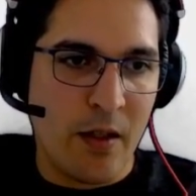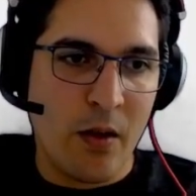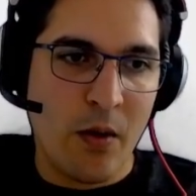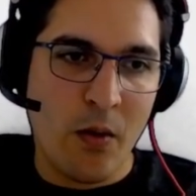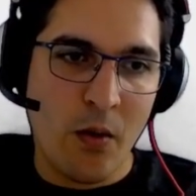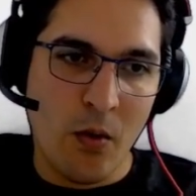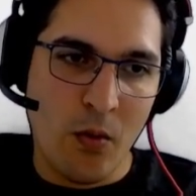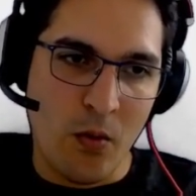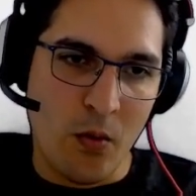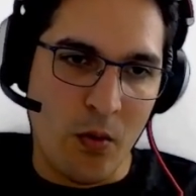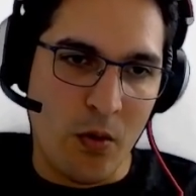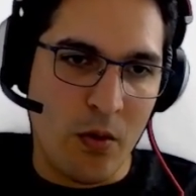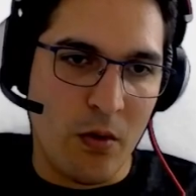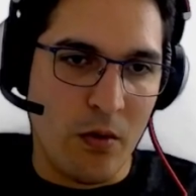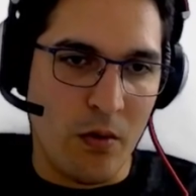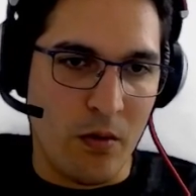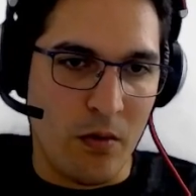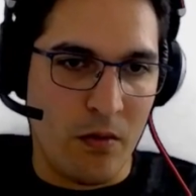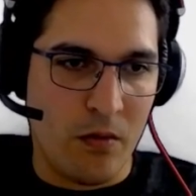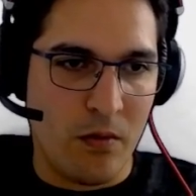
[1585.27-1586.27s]
Oh,
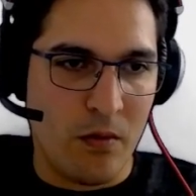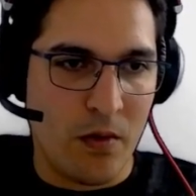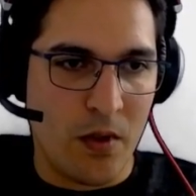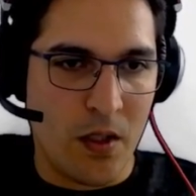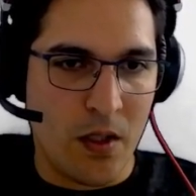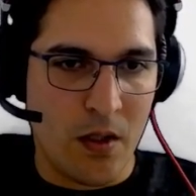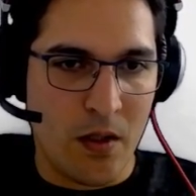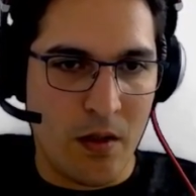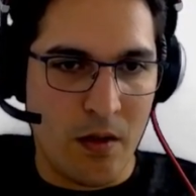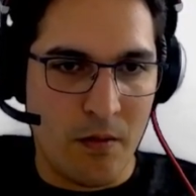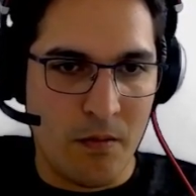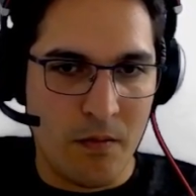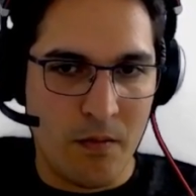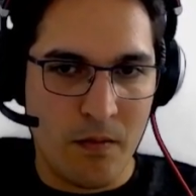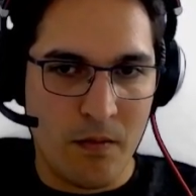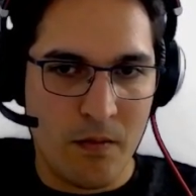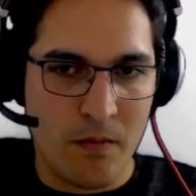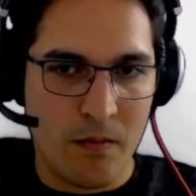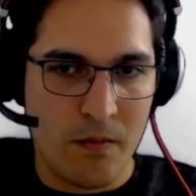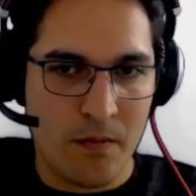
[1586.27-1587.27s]
cool. I
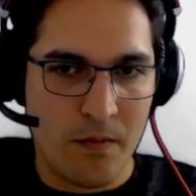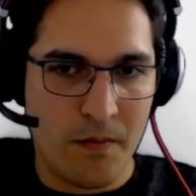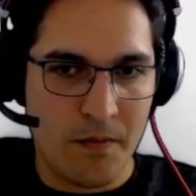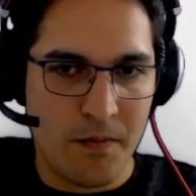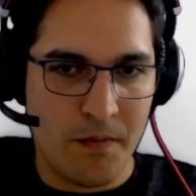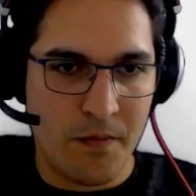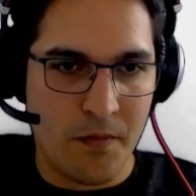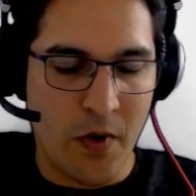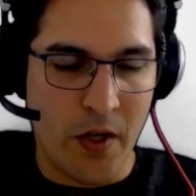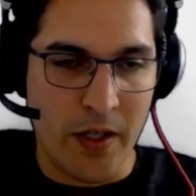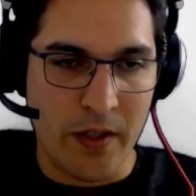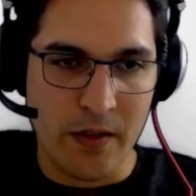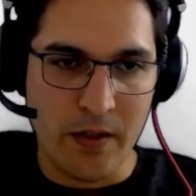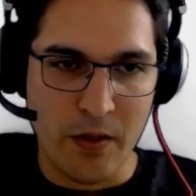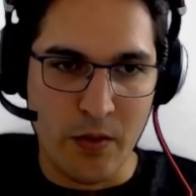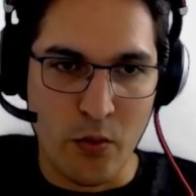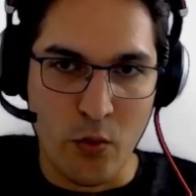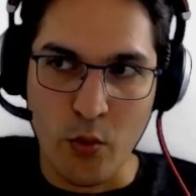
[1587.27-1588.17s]
didn't know